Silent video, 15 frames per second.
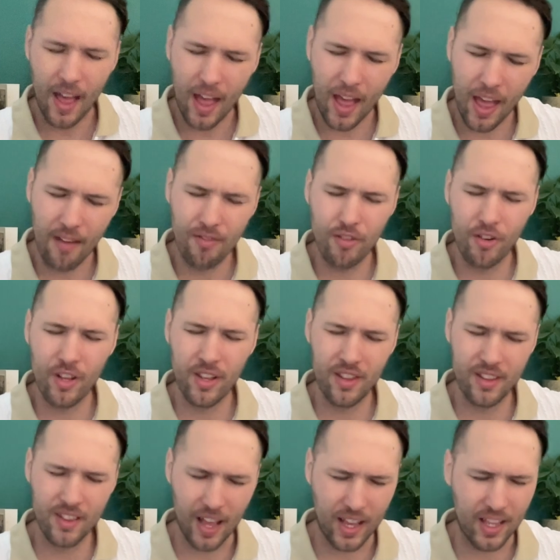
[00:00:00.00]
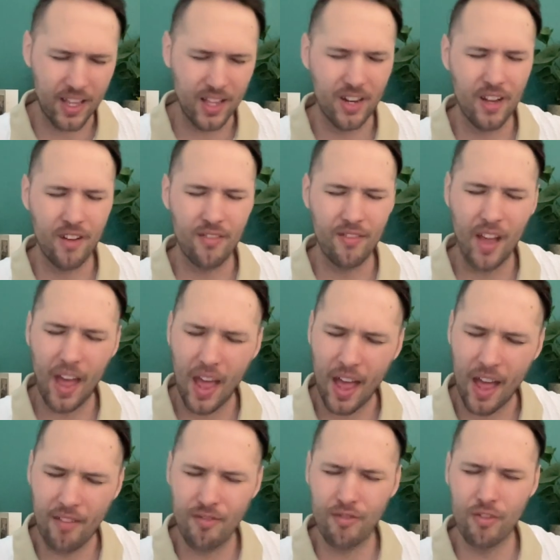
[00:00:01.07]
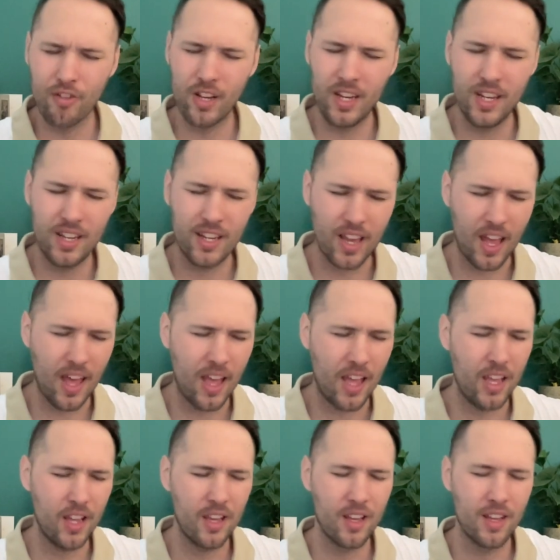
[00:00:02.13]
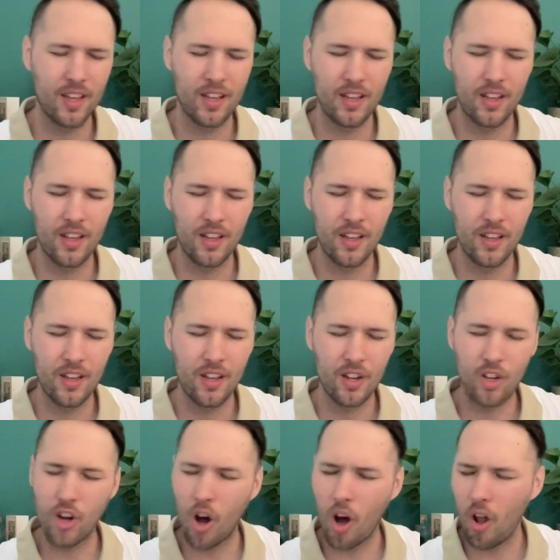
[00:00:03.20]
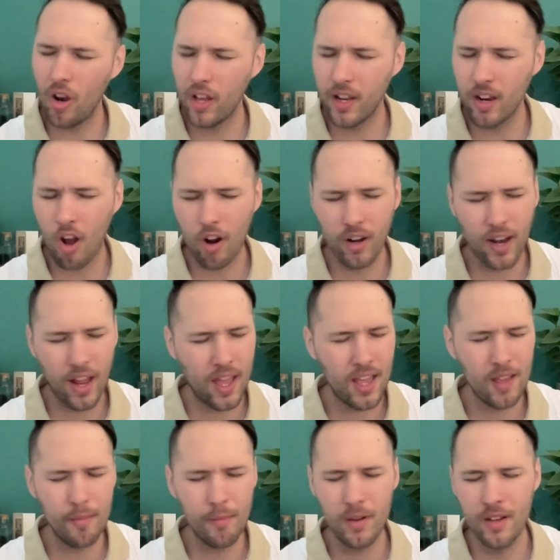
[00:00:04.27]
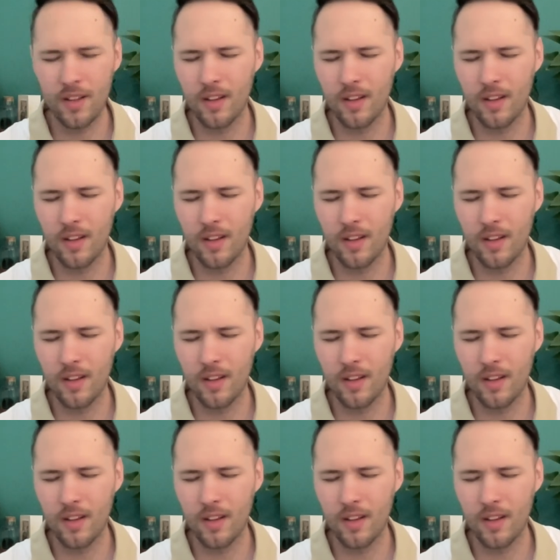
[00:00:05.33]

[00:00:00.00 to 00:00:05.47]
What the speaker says: Every second of every day, calling our name,